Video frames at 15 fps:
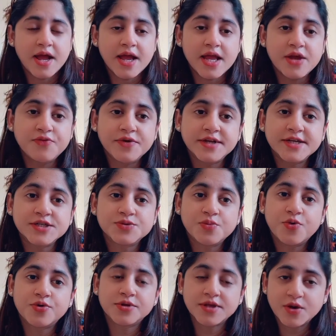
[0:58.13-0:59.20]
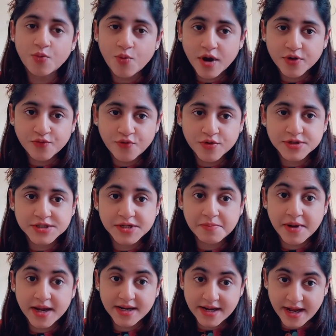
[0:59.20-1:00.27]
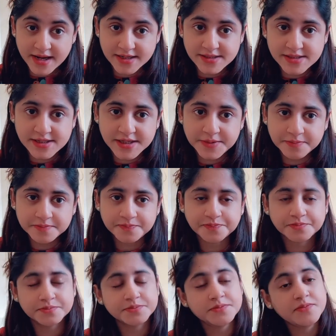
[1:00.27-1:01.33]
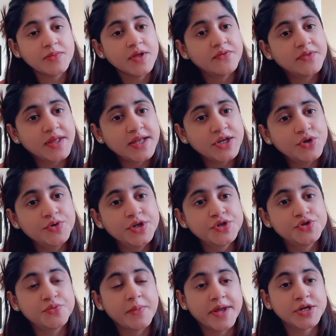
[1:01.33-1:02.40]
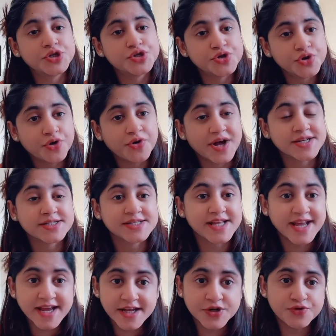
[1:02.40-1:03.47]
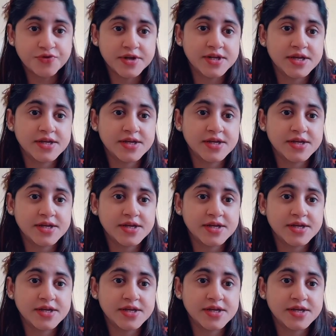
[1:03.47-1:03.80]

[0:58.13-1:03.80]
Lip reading: If it is more than 140/90, then you need to make sure a second reading